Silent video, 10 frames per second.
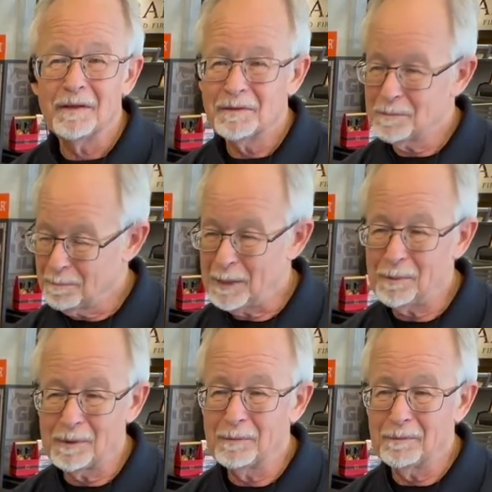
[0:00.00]
Some
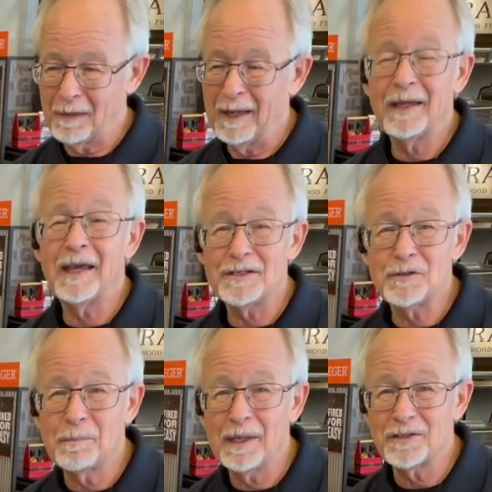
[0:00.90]
people in
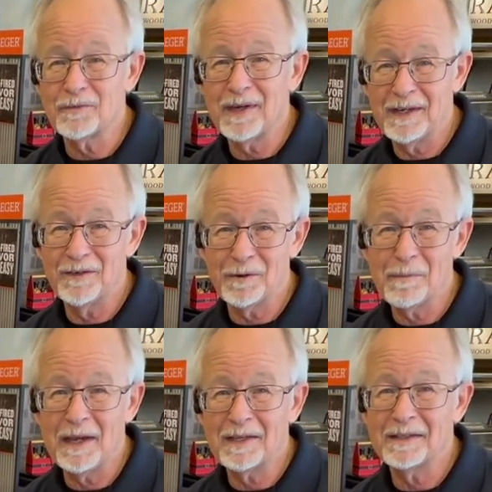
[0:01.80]
Lancaster, Pennsylvania are
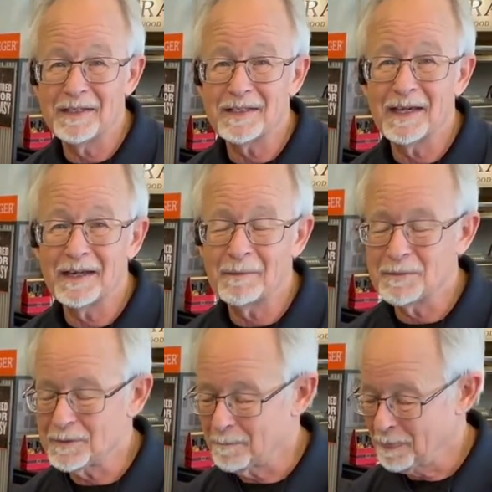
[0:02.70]
making these
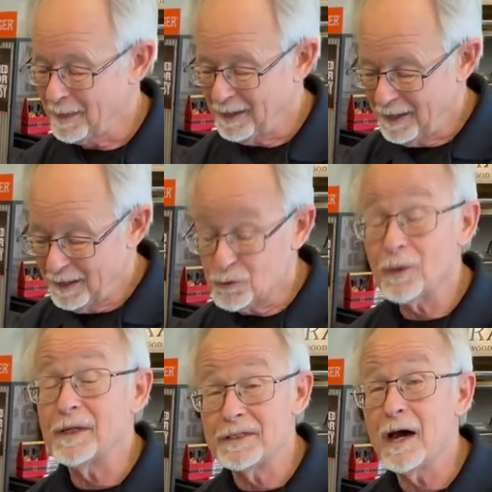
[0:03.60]
items. It's
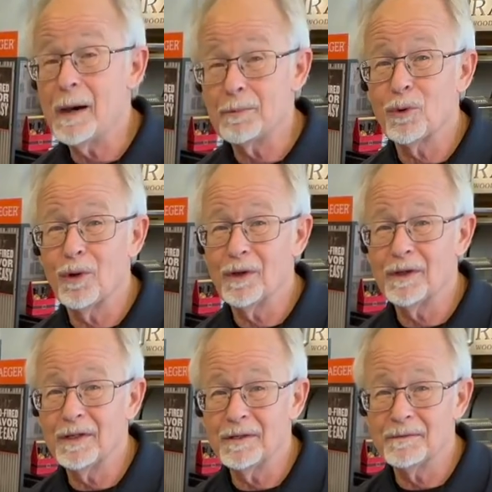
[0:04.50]
really top
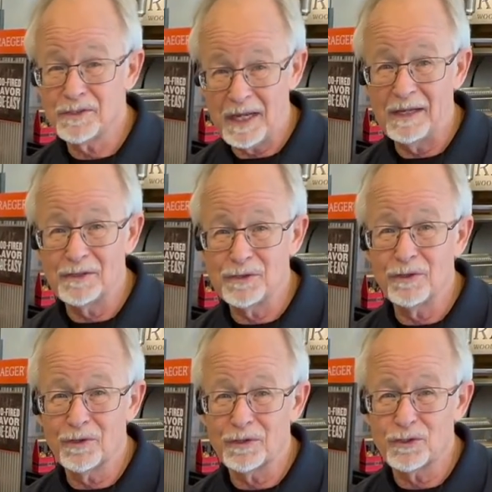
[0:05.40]
quality stainless
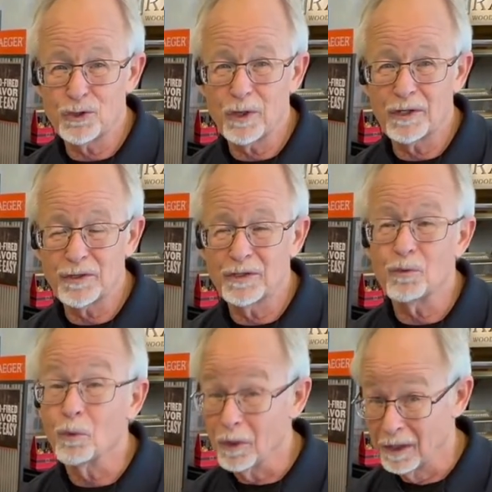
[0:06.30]
steel
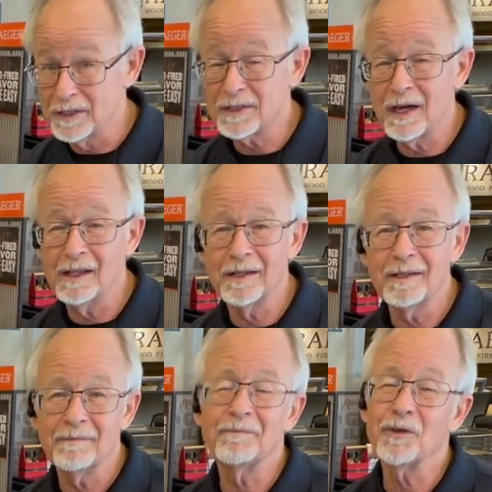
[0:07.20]
construction, really solid,
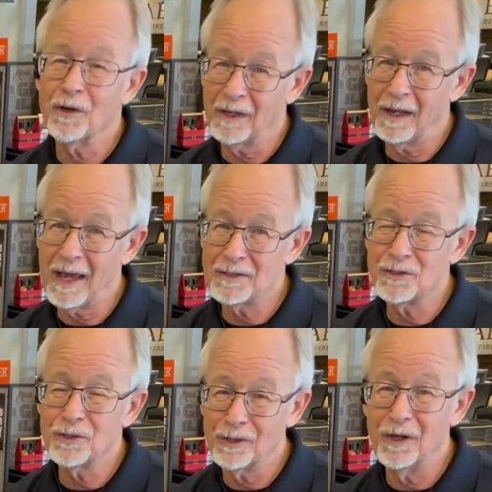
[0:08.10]
going to last
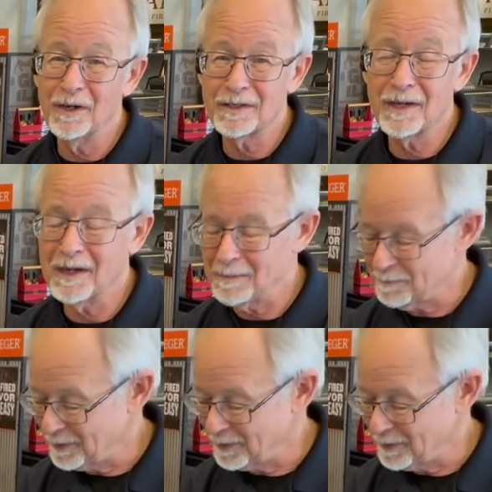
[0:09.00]
you a long time.